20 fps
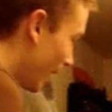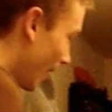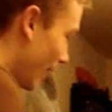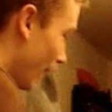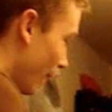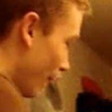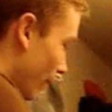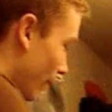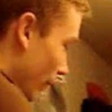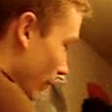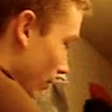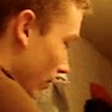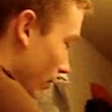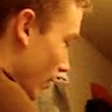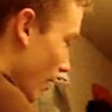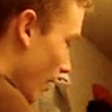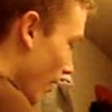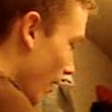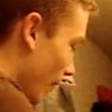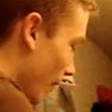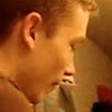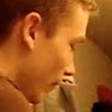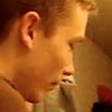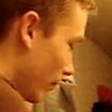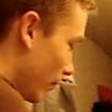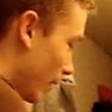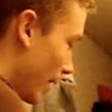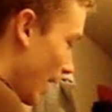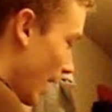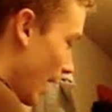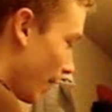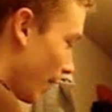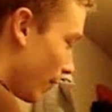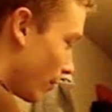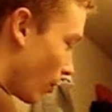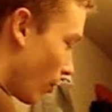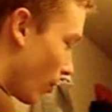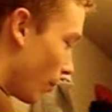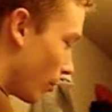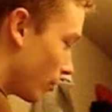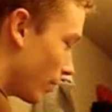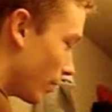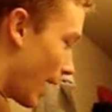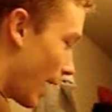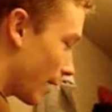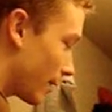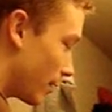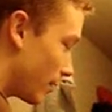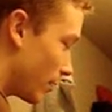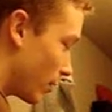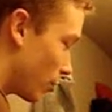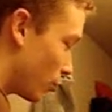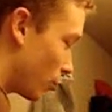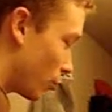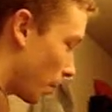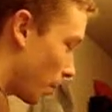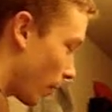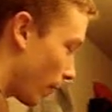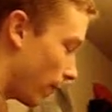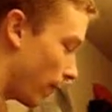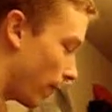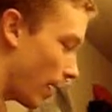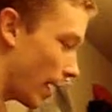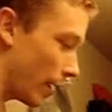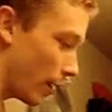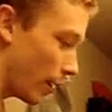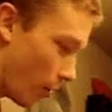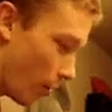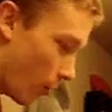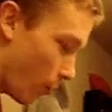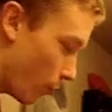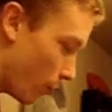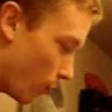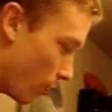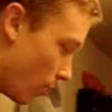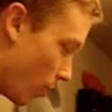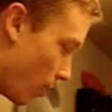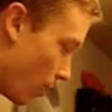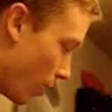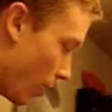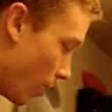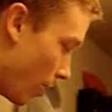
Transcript: And if the canvas almost acts as a super fine hone,